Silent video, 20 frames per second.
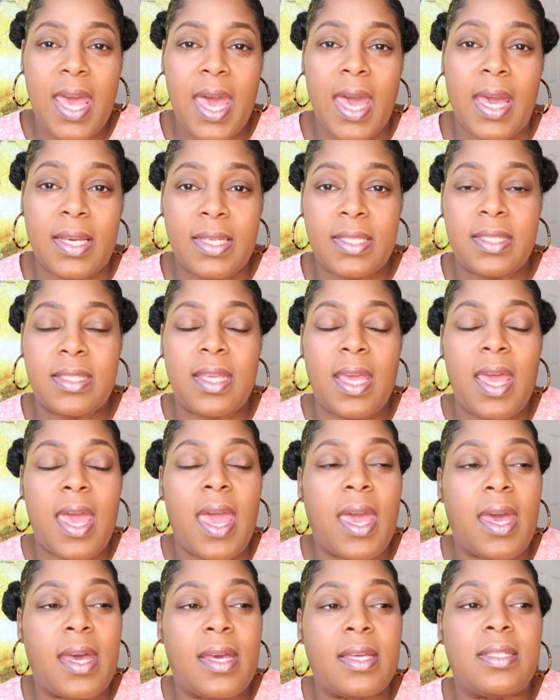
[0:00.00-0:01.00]
techs
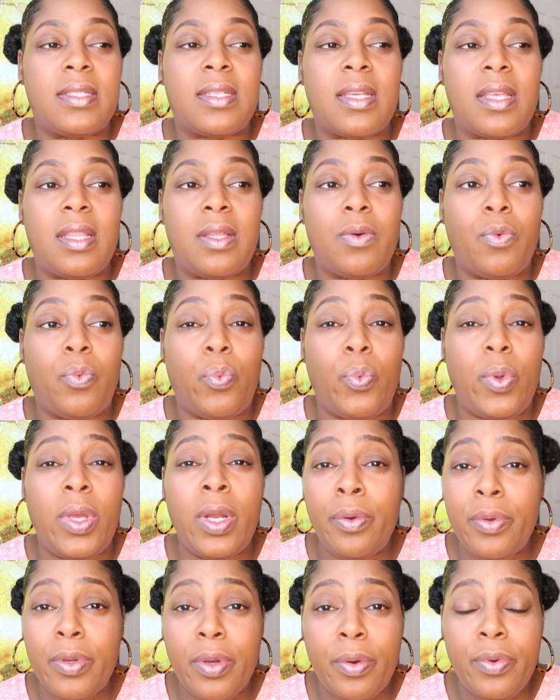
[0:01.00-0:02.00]
and we
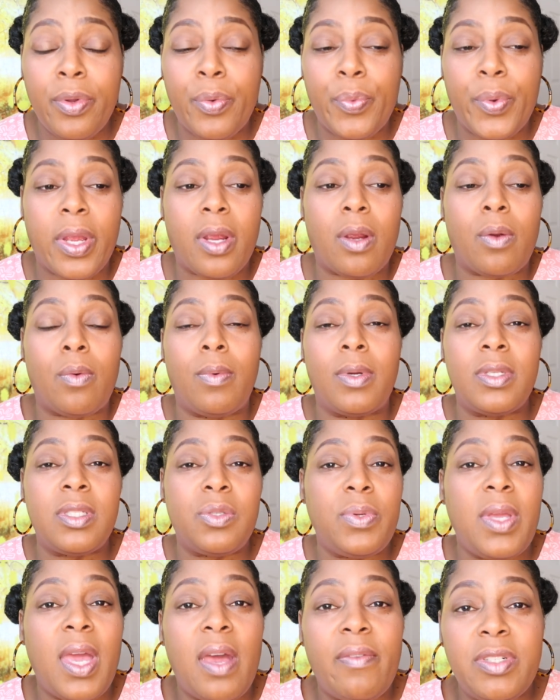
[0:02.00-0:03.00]
don't go nowhere.
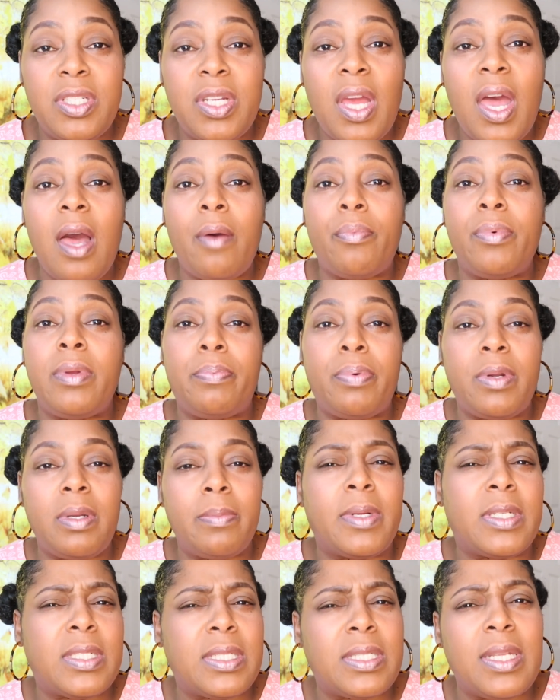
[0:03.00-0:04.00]
Once we have a job, we pretty
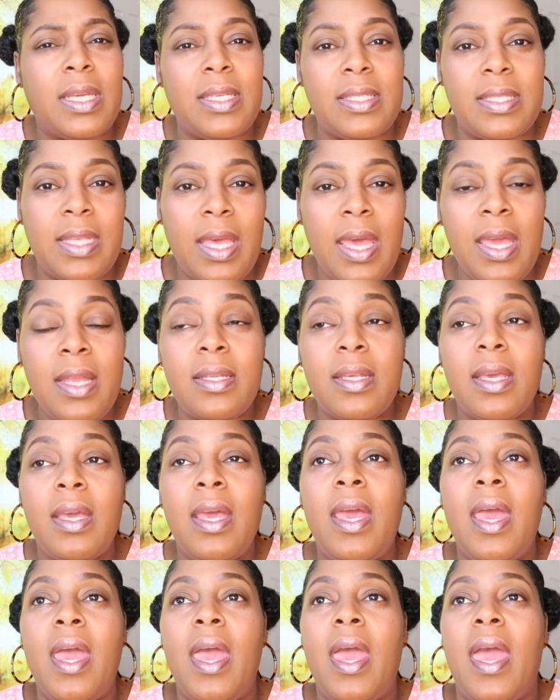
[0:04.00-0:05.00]
much stay set.
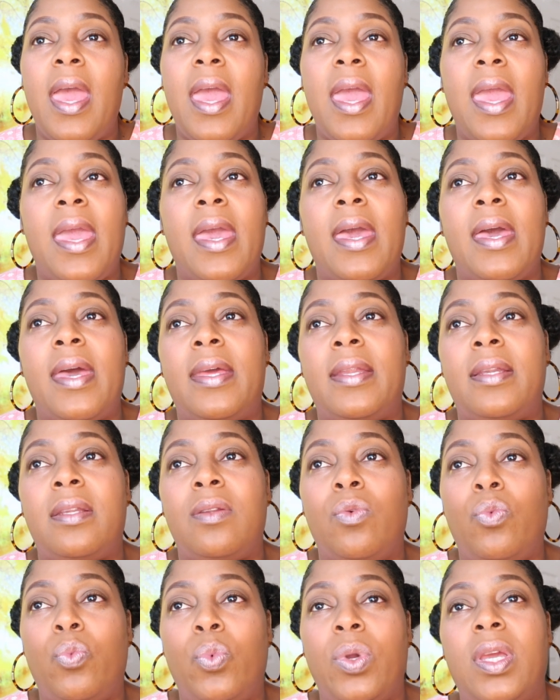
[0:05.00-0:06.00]

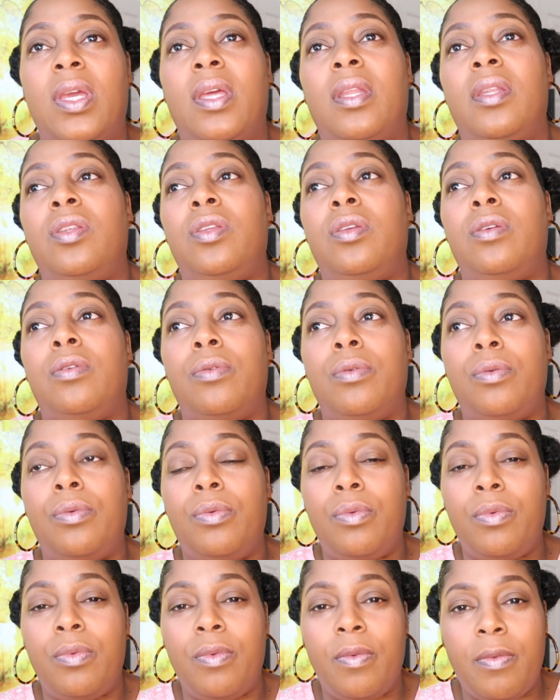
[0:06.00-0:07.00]
And when
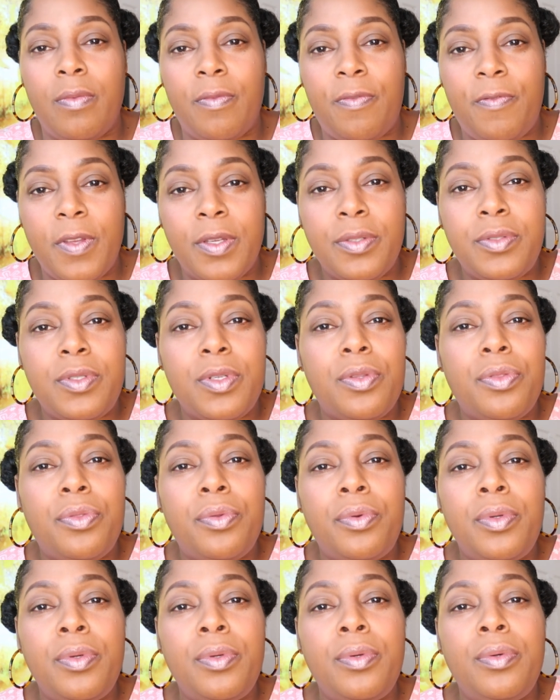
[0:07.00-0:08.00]
you filter
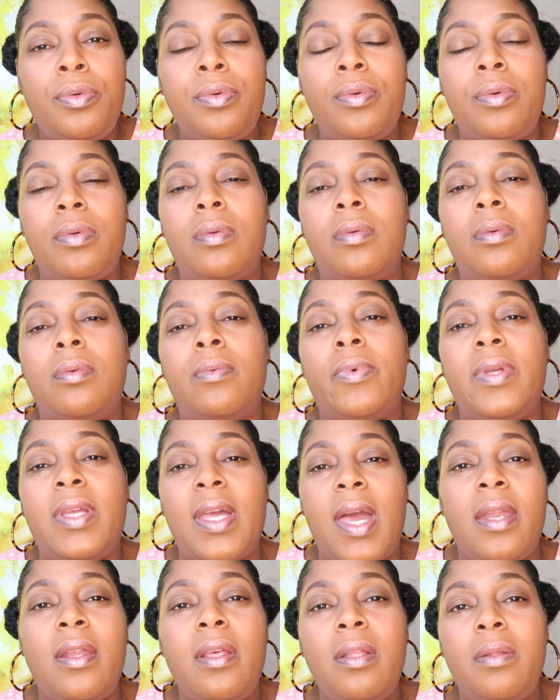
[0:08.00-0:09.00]
through, we
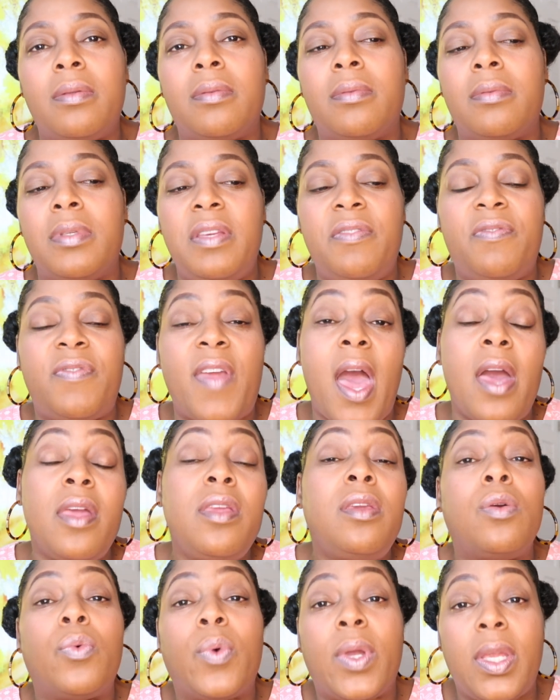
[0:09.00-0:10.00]
kind of
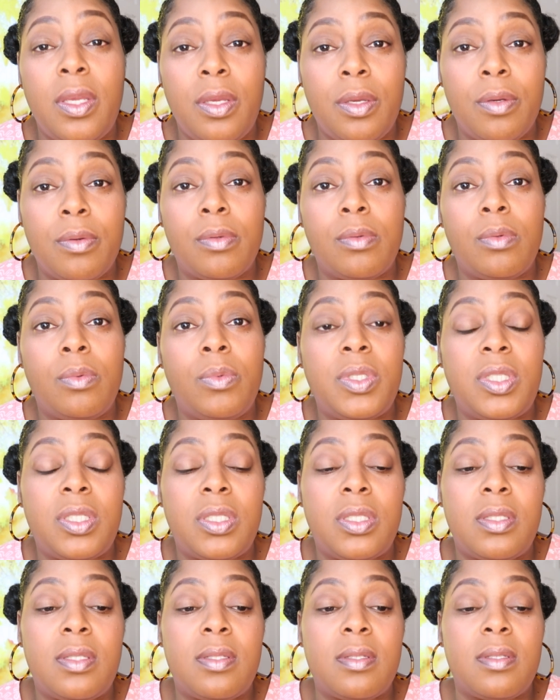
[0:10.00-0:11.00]
evaluate you, which
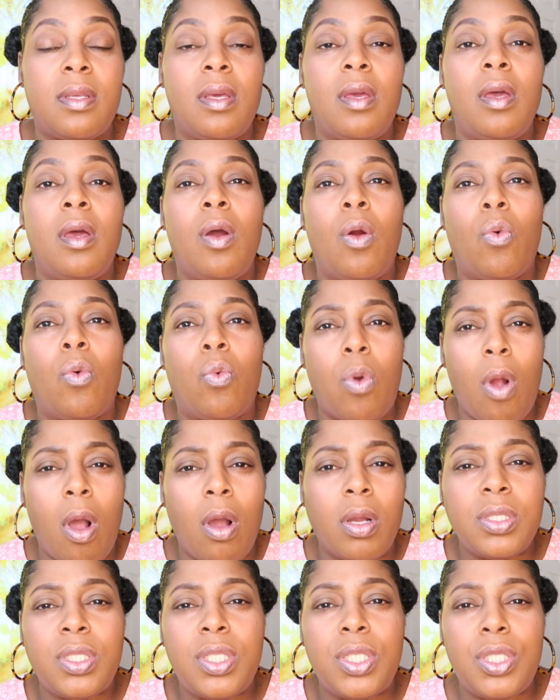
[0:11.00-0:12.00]
is
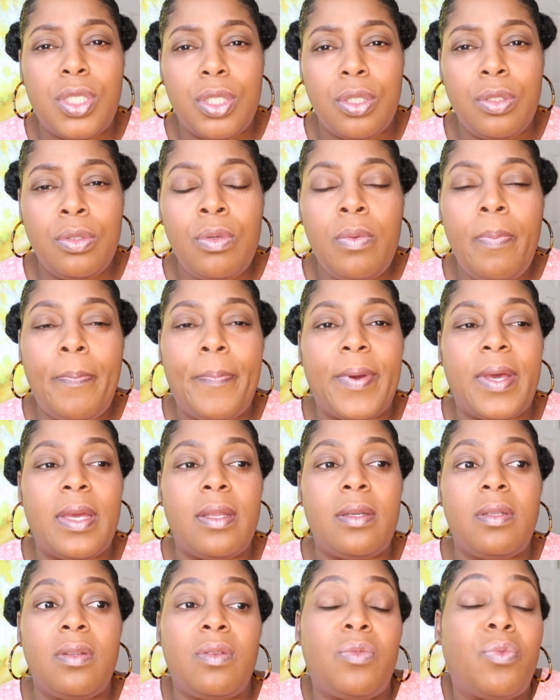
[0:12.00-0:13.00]
wrong to do,
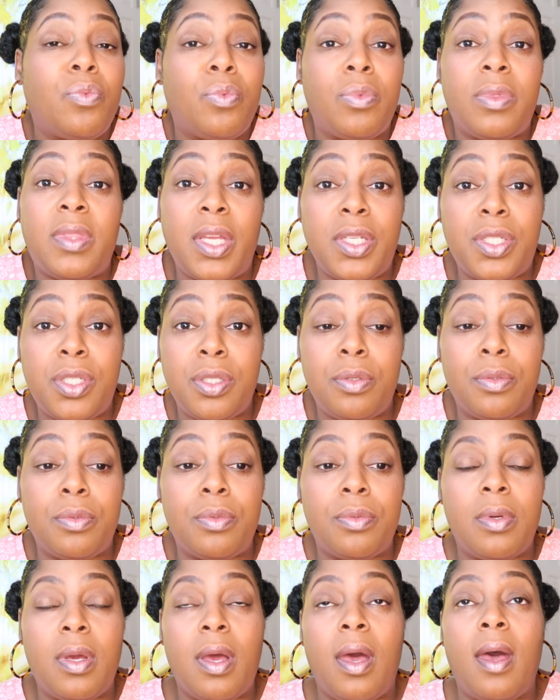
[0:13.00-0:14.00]
but they do.
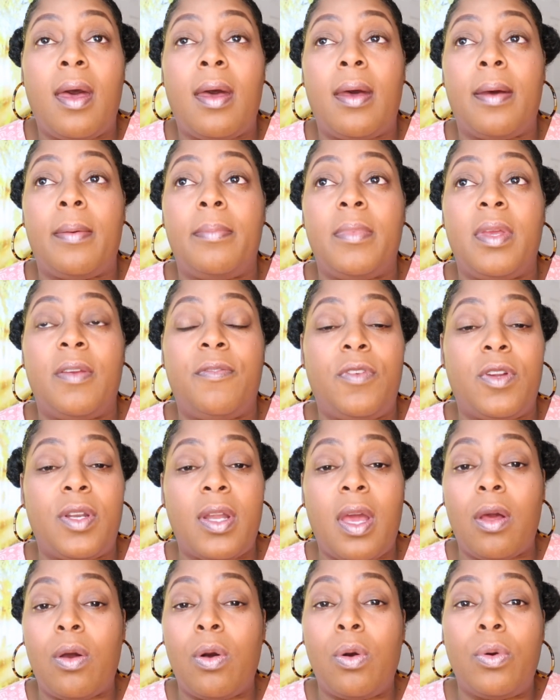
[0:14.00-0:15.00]
Um, if you're
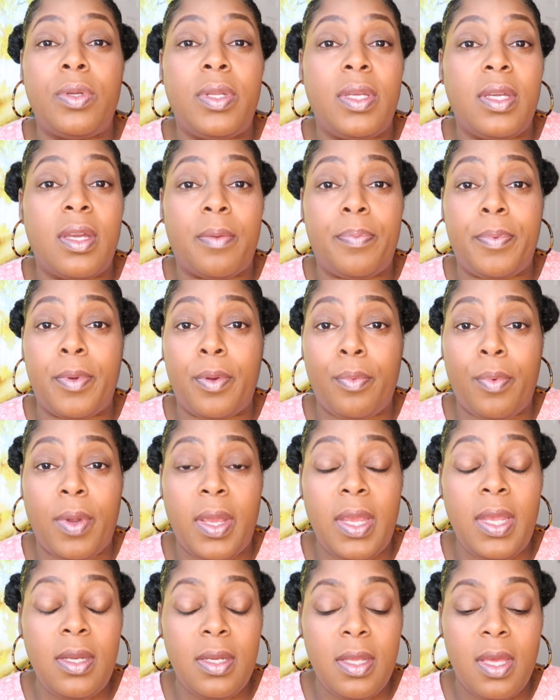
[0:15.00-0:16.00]
not holding up your
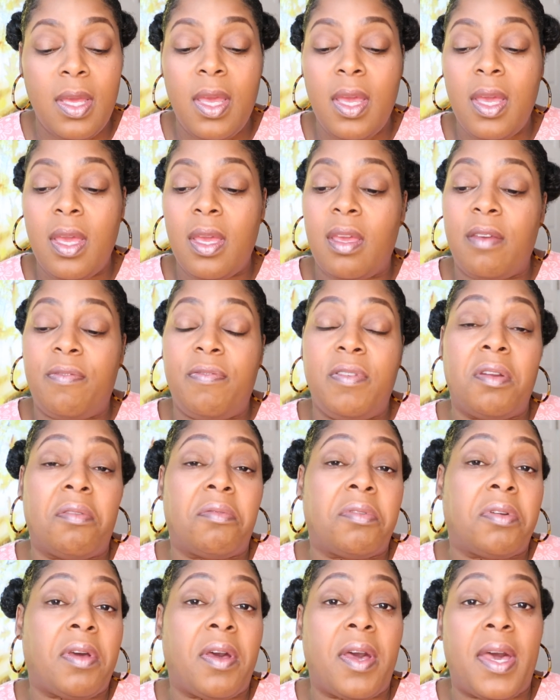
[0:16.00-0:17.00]
weight, if you
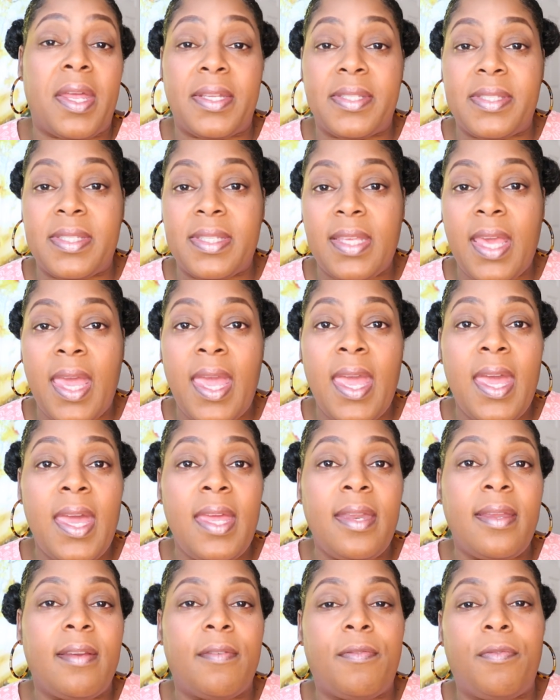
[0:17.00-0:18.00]
don't know how to
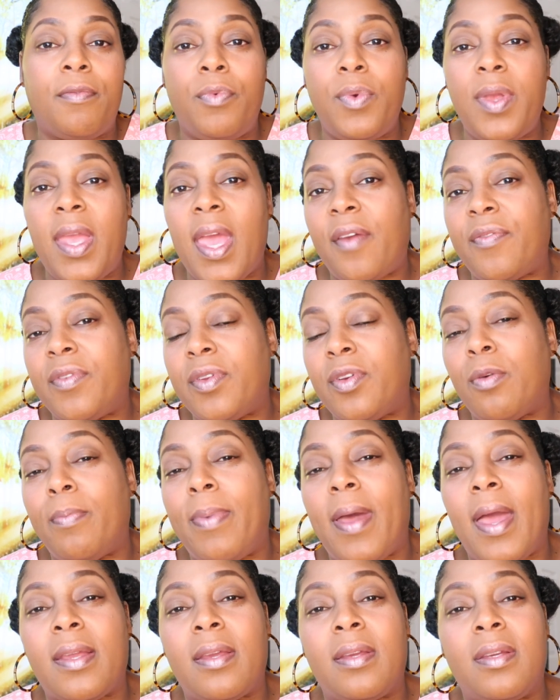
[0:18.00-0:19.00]
scan, if we have to go
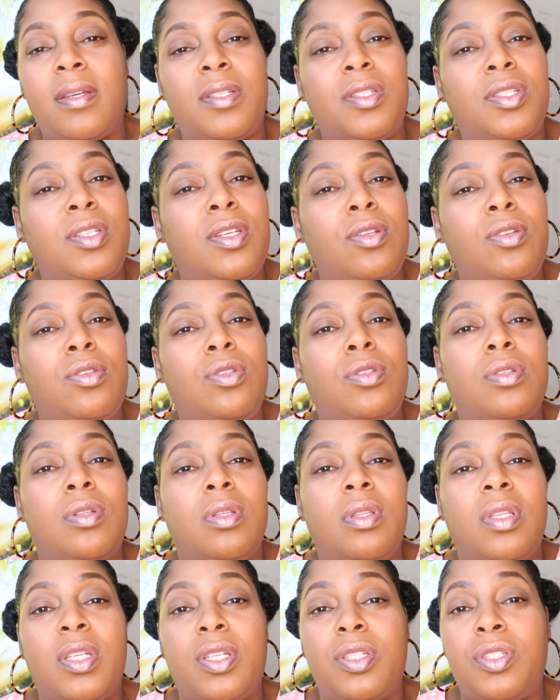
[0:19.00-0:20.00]
back and continue
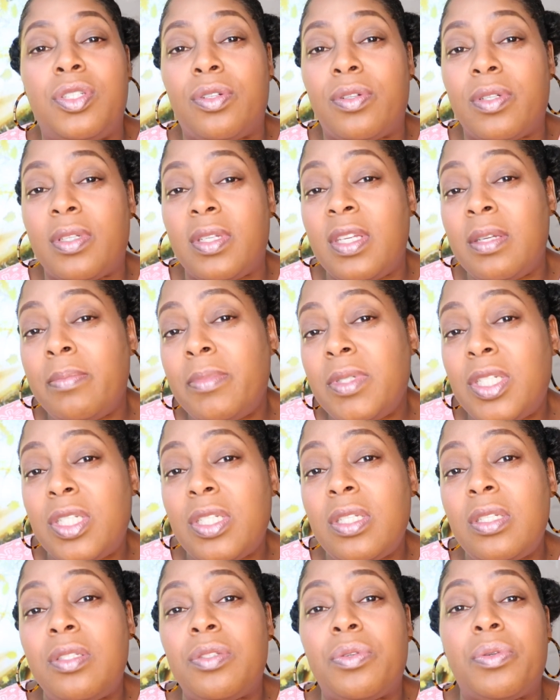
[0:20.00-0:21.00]
to look at your
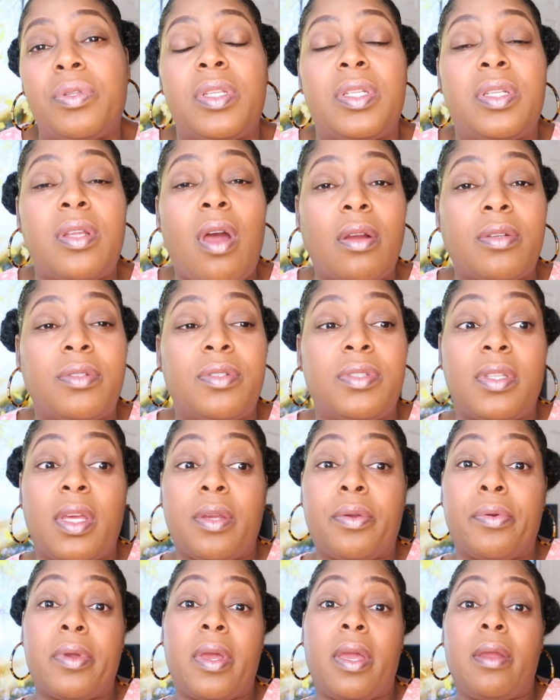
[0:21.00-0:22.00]
images or the doctor's
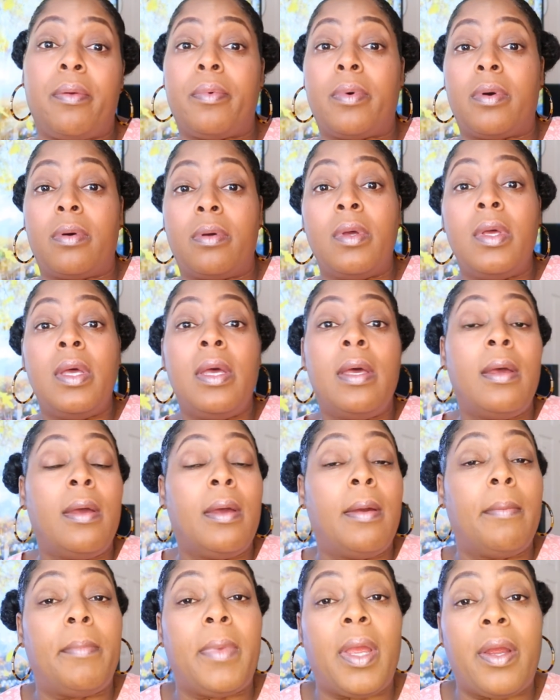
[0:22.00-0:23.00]
like, okay, well,
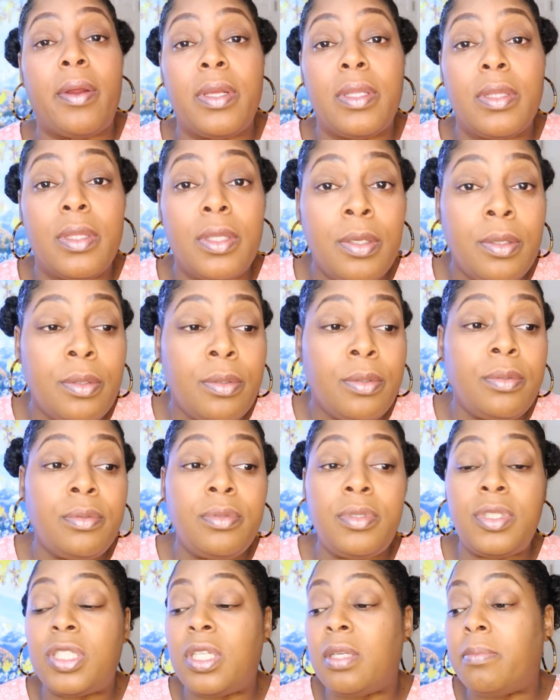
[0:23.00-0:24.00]
Mary Lou,
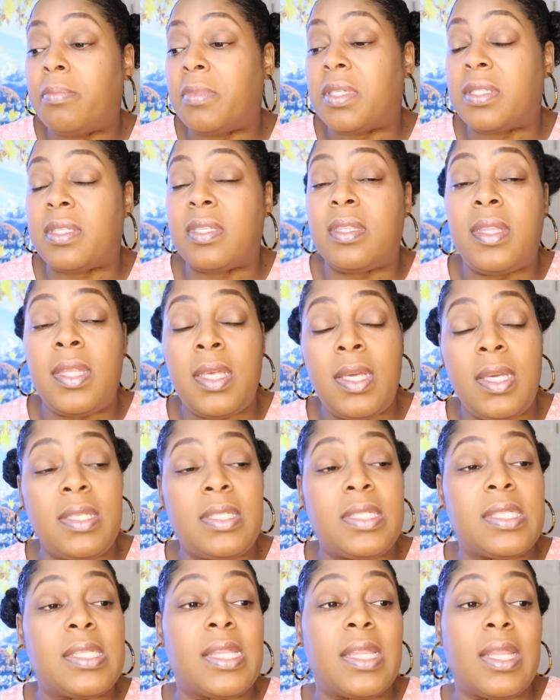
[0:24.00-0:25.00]
she missed
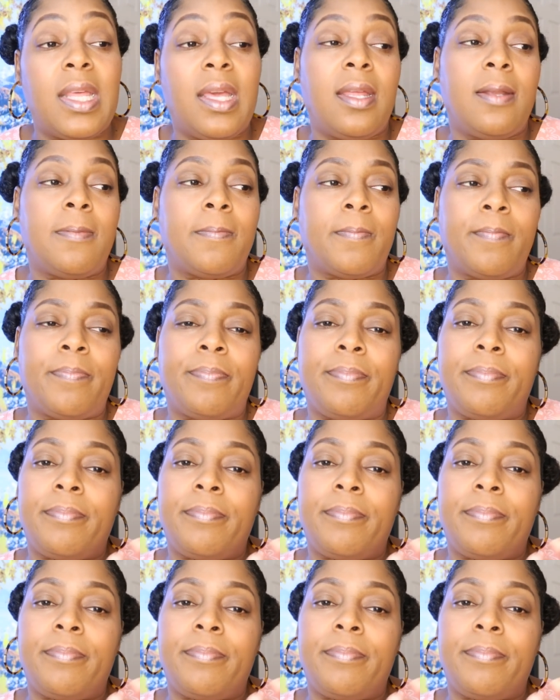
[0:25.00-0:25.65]
this, then